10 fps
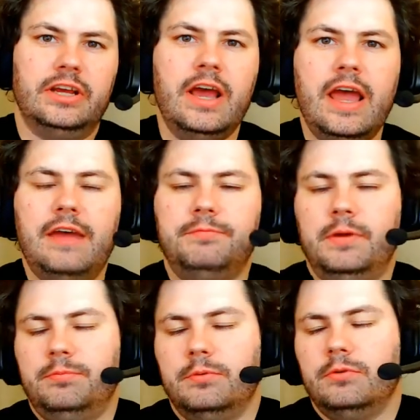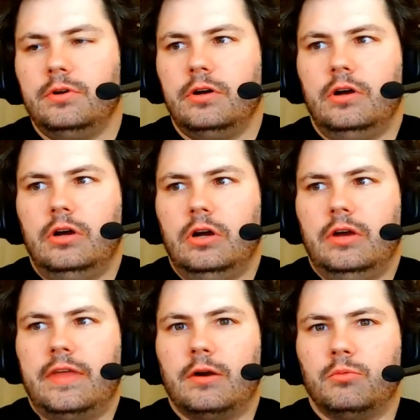If people that
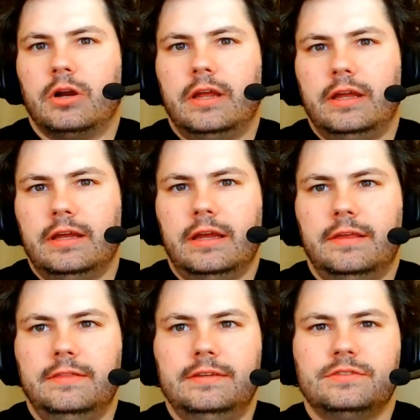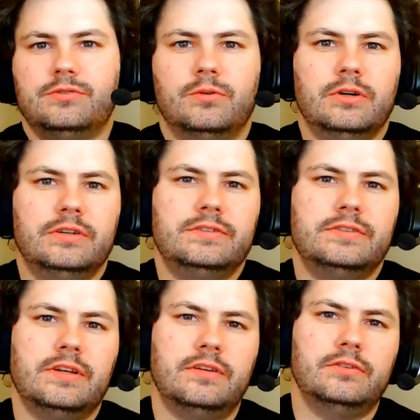are working in these stores
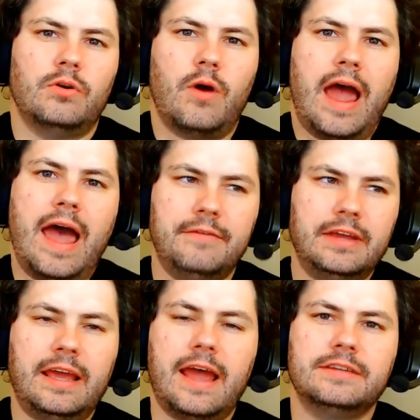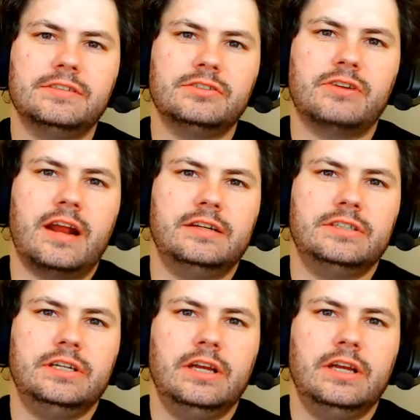don't have an exit strategy,